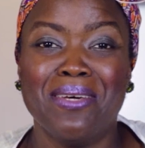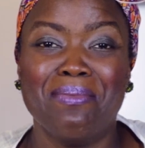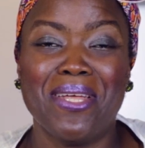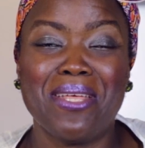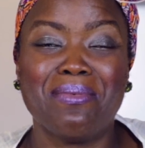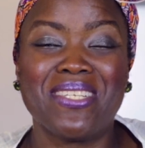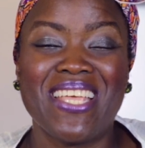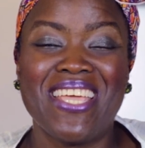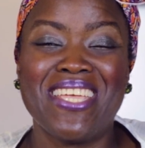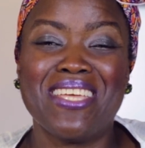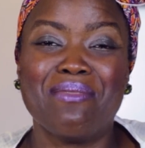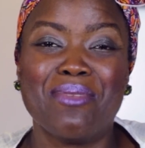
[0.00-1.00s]
My name is
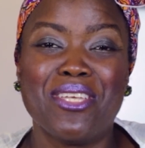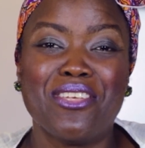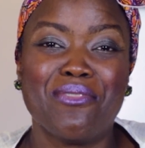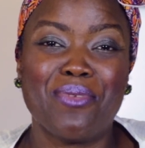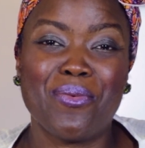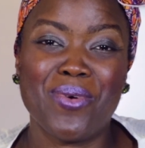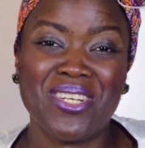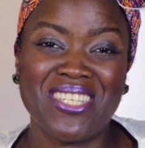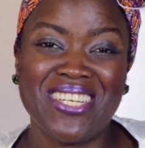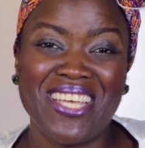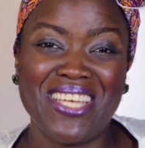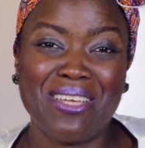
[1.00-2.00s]
Eyiyemi. You've been
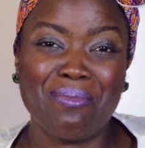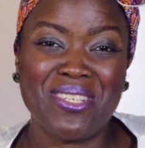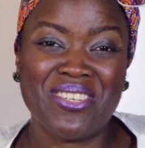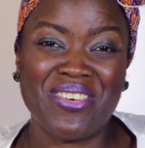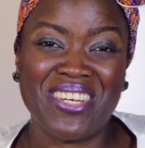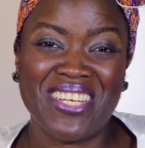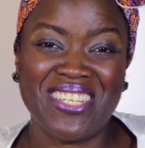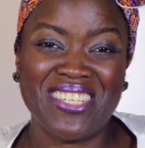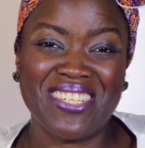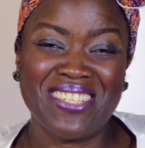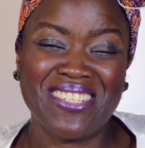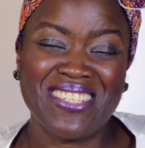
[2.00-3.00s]
watching Eyiyemi's Green
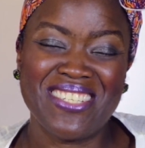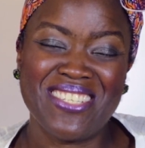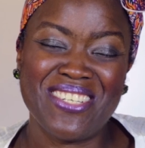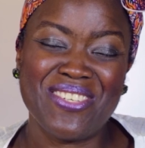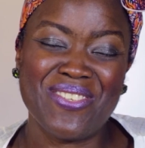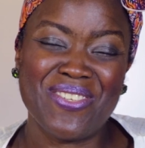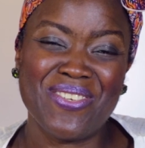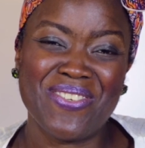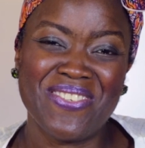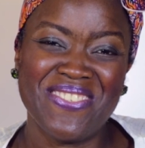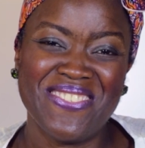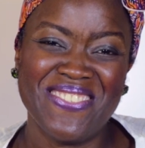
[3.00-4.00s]
Kitchen. See you
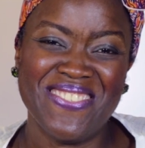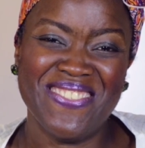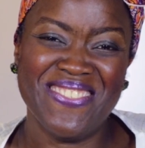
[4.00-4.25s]
soon.